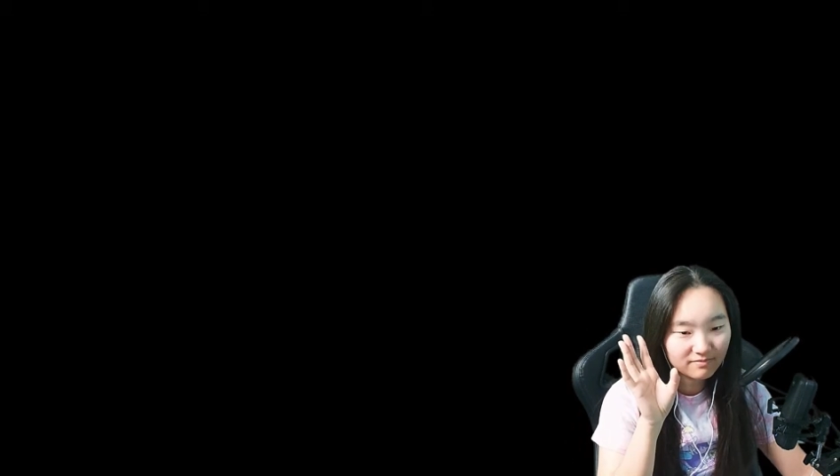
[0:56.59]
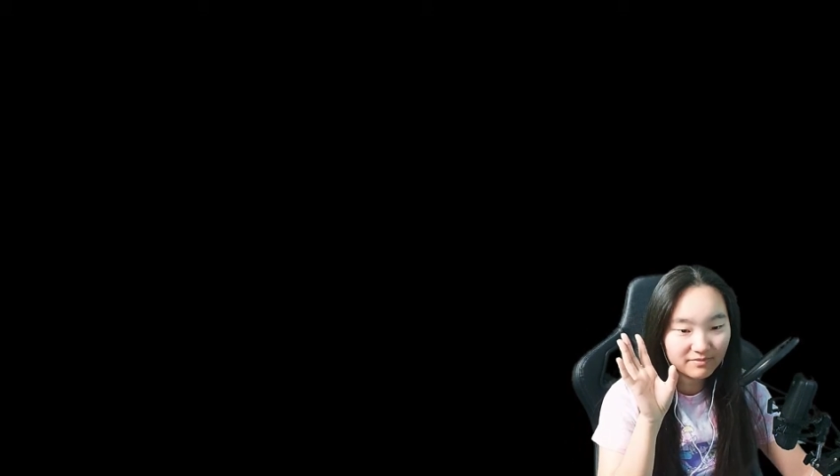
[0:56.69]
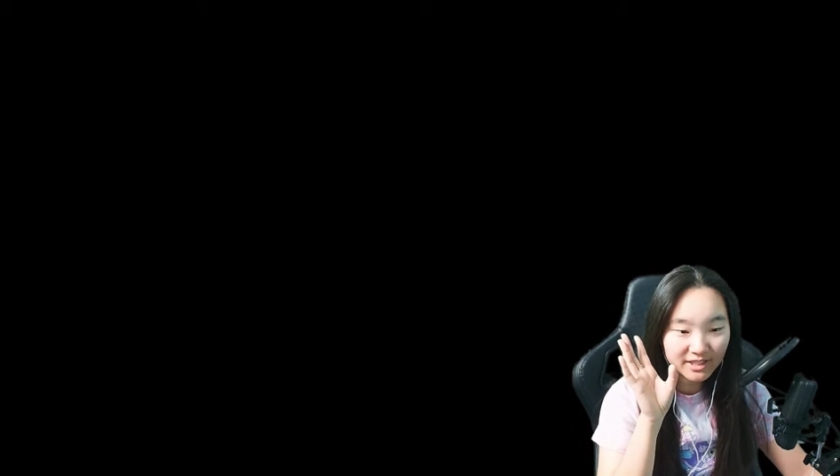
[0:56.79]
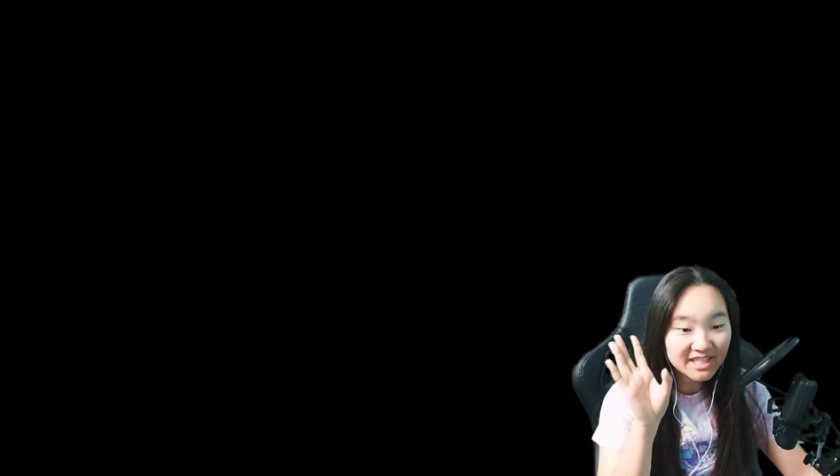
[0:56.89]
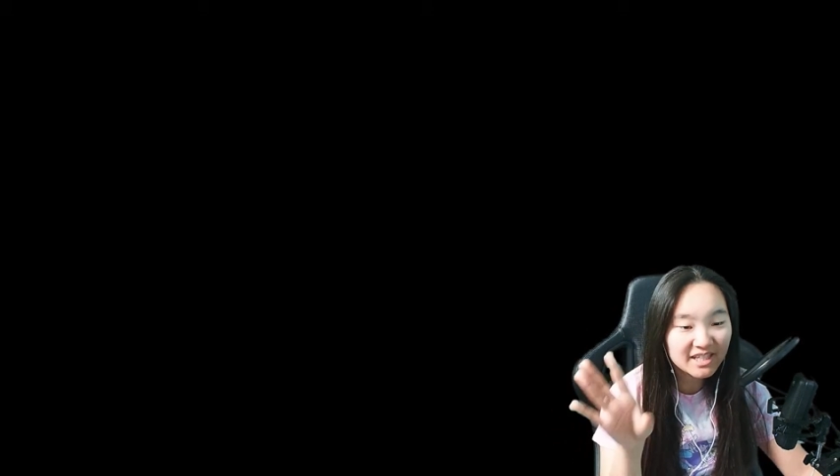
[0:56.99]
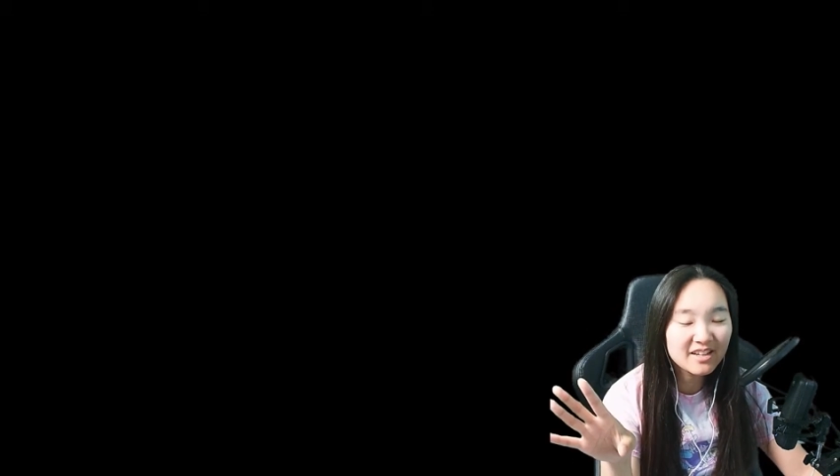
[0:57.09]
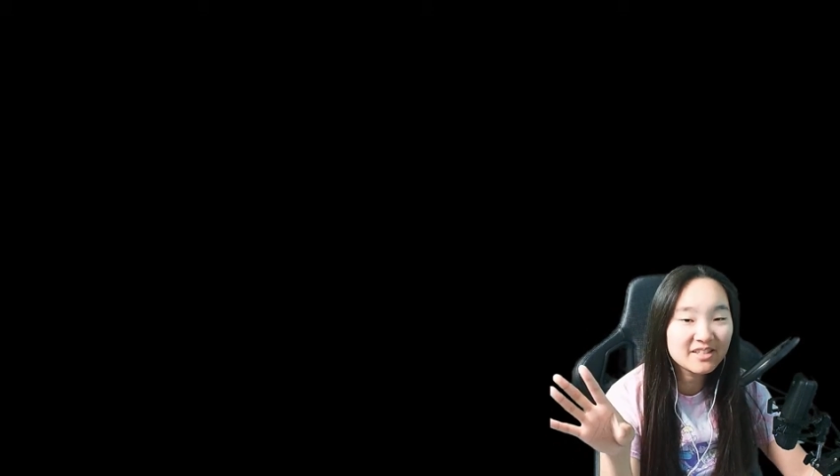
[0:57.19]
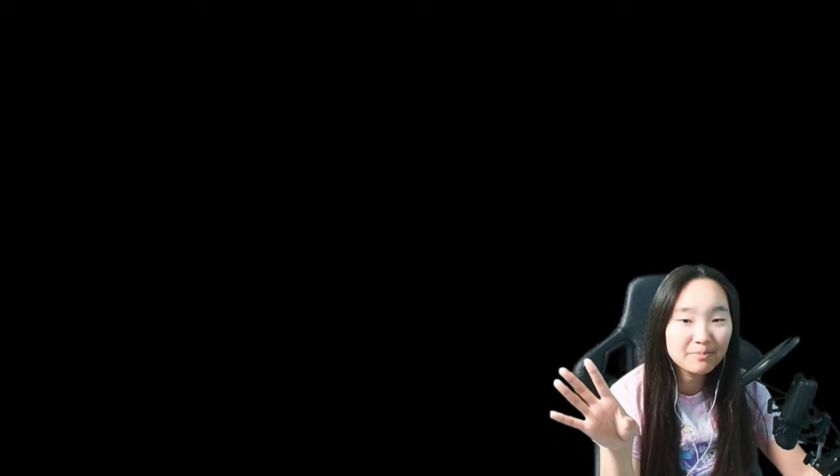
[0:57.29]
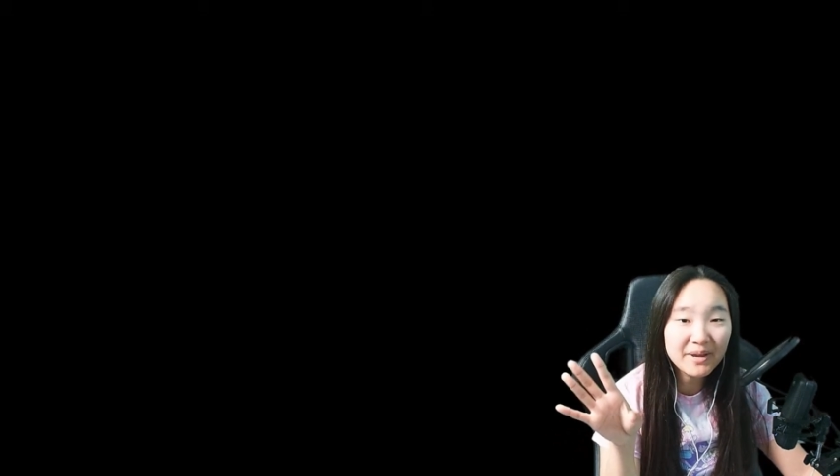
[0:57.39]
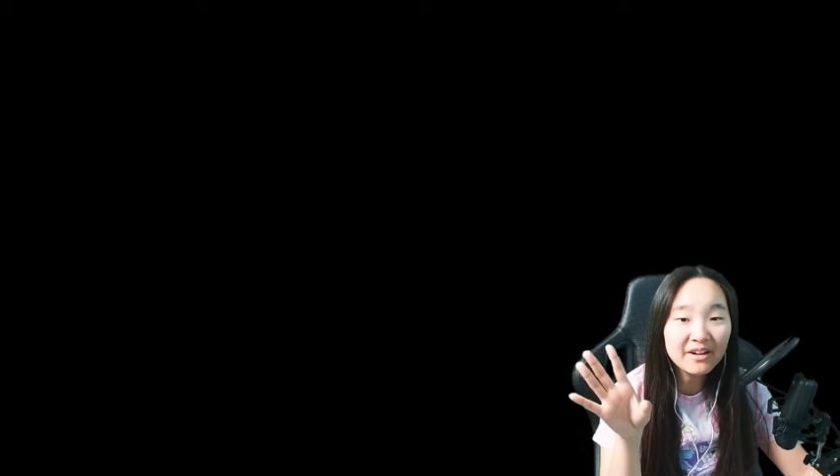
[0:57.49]
This
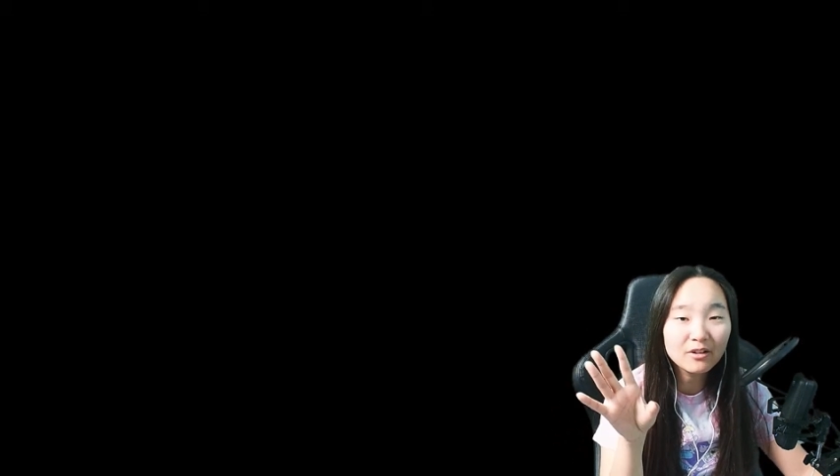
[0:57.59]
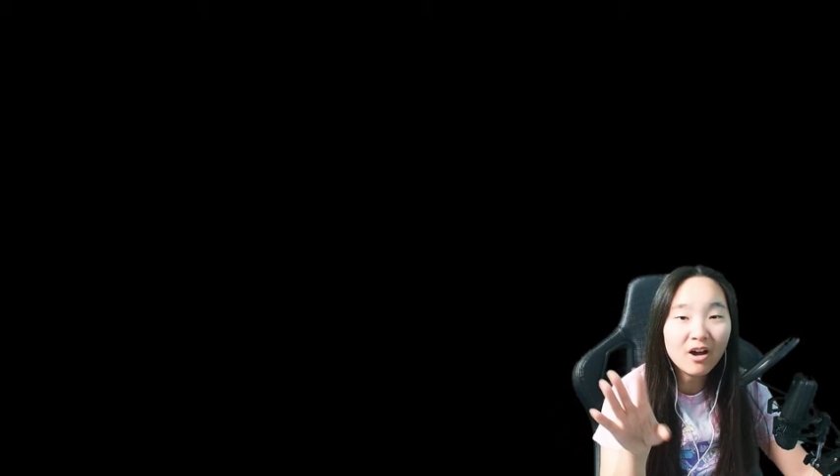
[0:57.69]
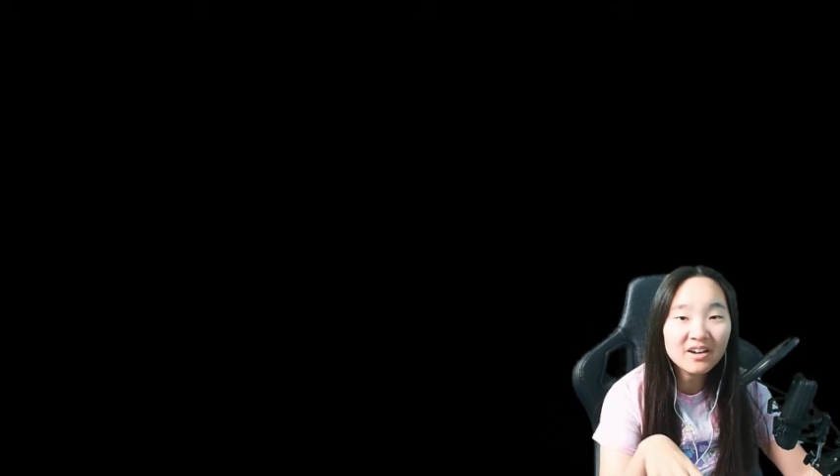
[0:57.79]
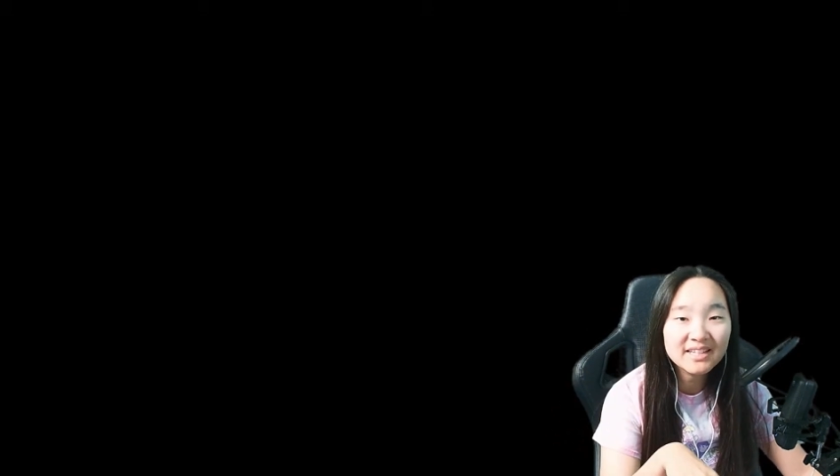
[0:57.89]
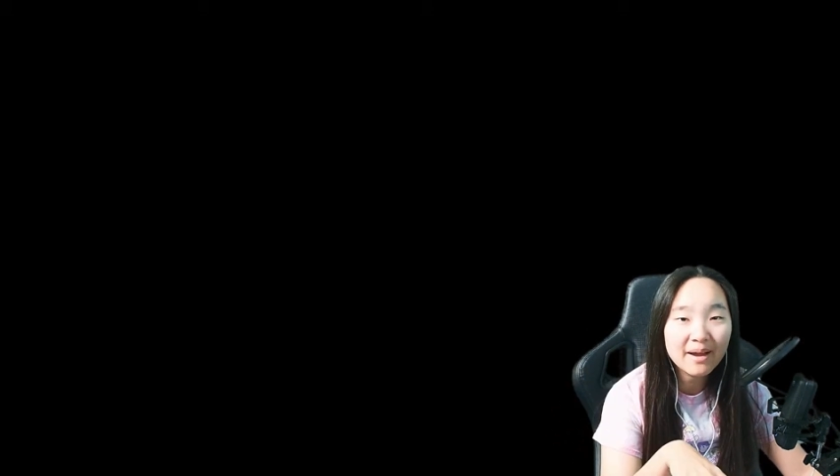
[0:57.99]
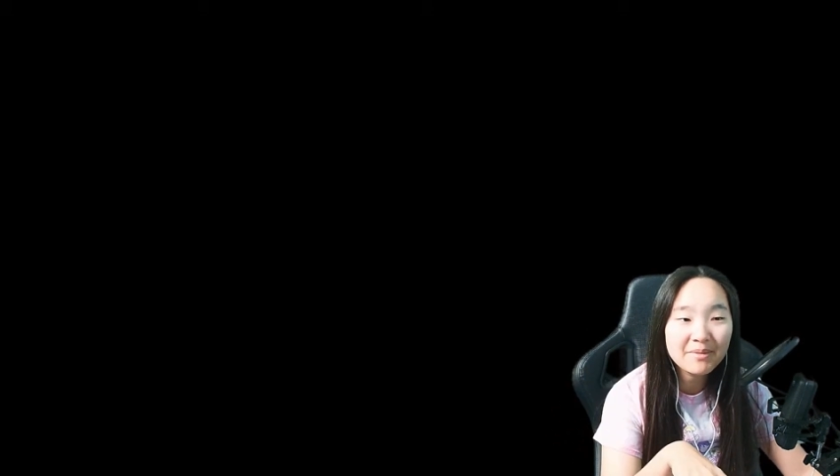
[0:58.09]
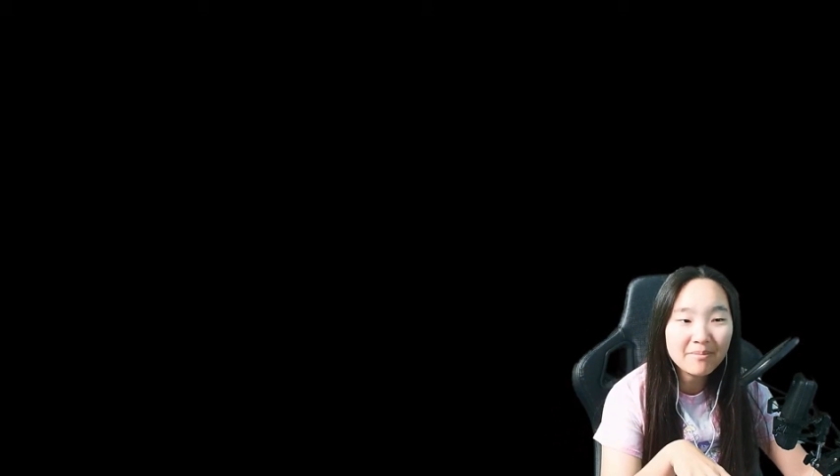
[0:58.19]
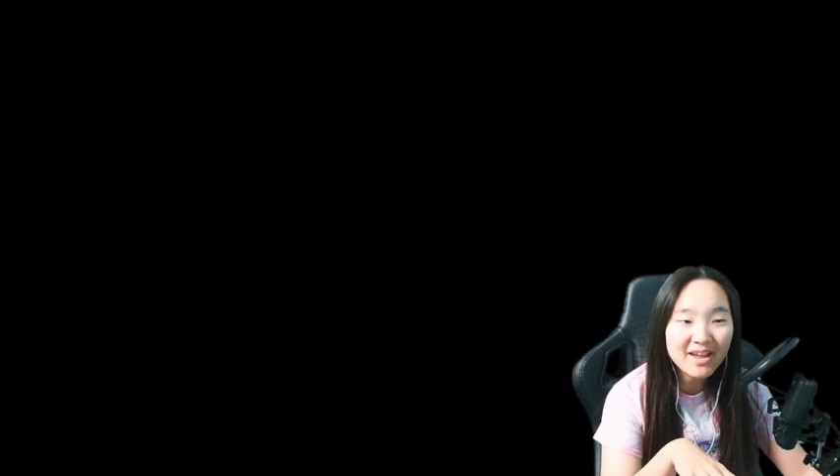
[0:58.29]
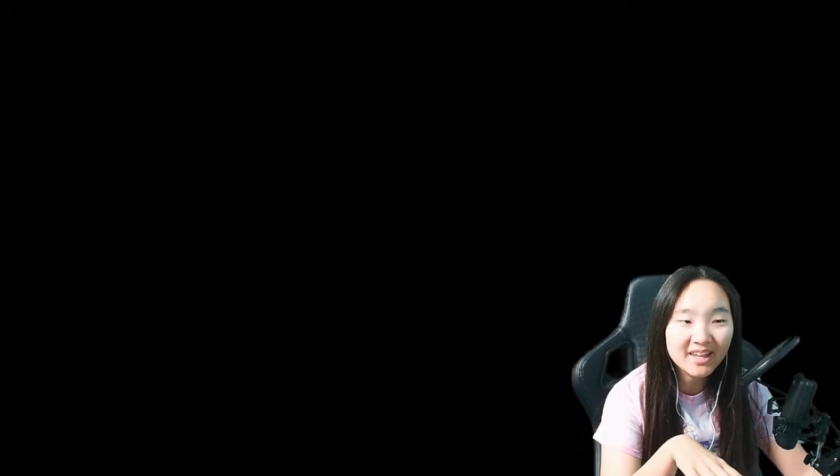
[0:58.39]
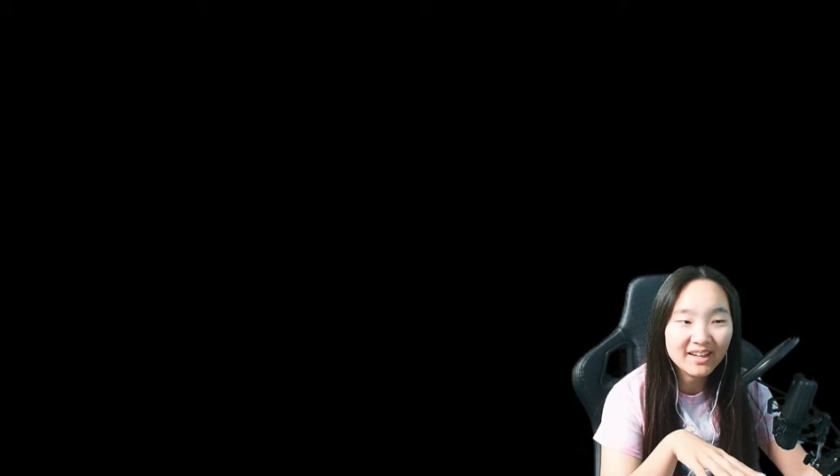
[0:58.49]
has been a long time in the
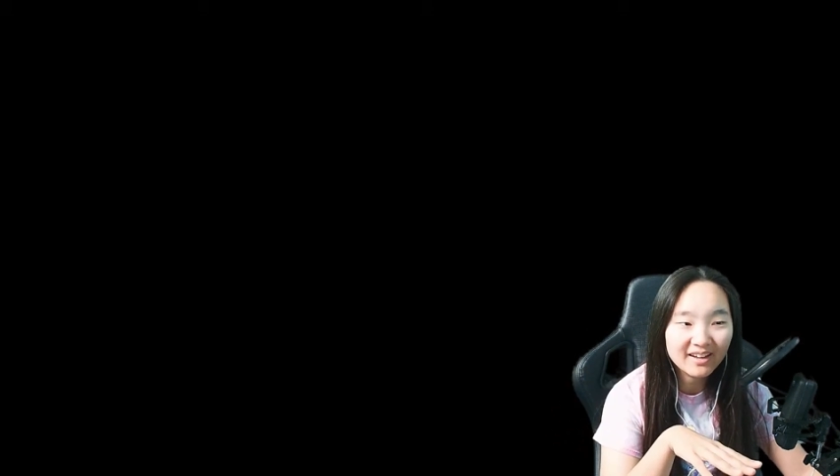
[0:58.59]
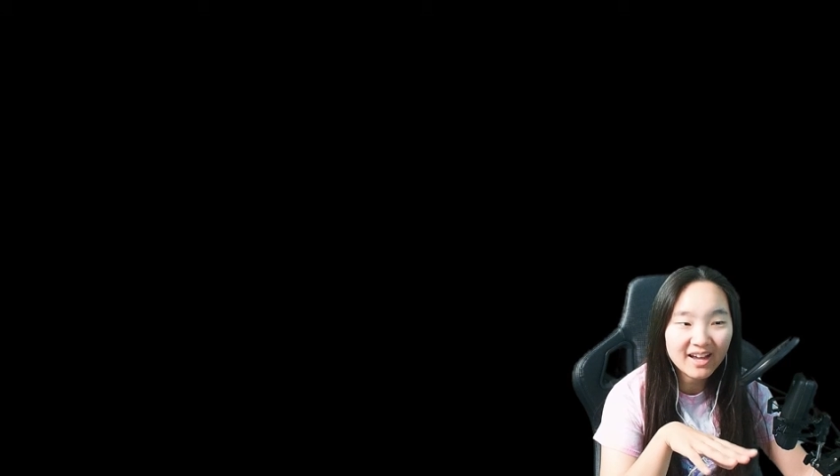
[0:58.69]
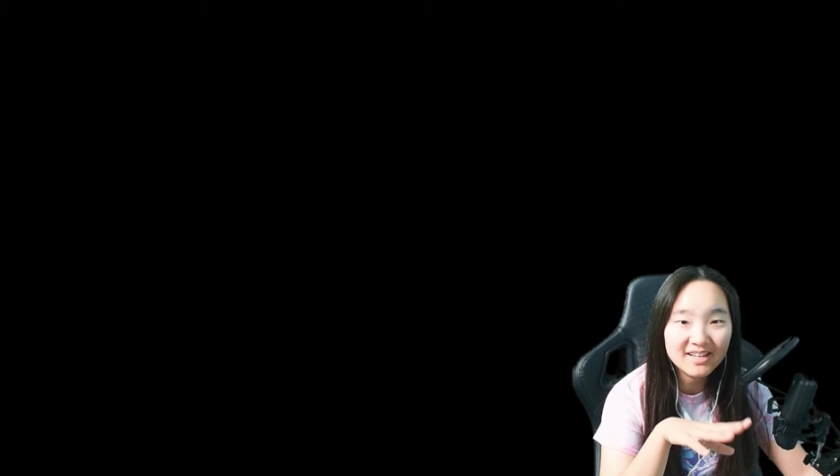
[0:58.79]
making,